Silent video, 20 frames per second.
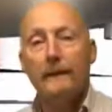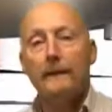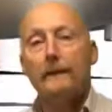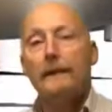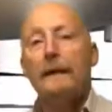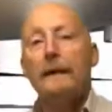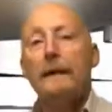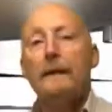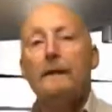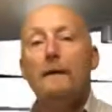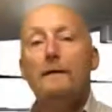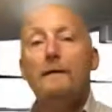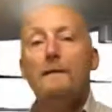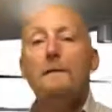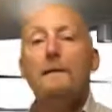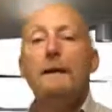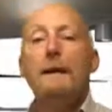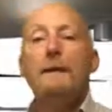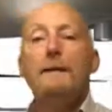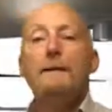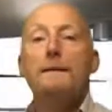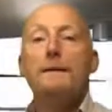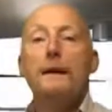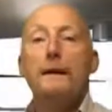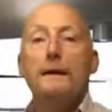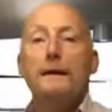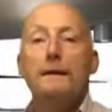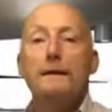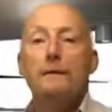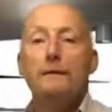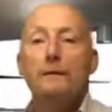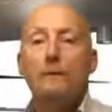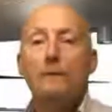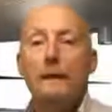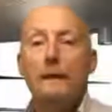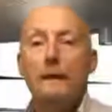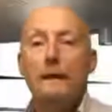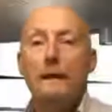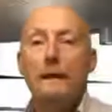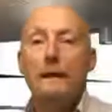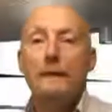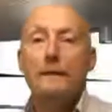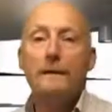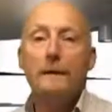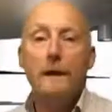It goes without saying there's one last